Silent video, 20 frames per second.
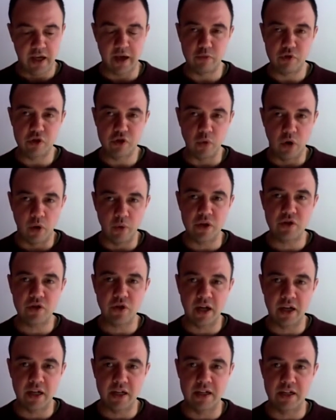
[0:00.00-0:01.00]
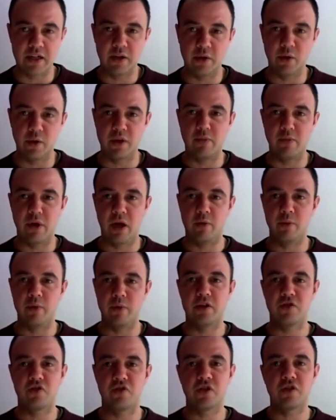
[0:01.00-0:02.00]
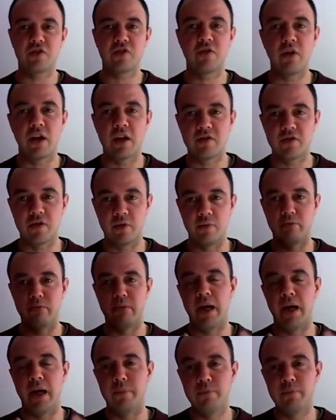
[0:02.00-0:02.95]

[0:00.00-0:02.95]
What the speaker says: Because what we're trying to do at the moment is just create some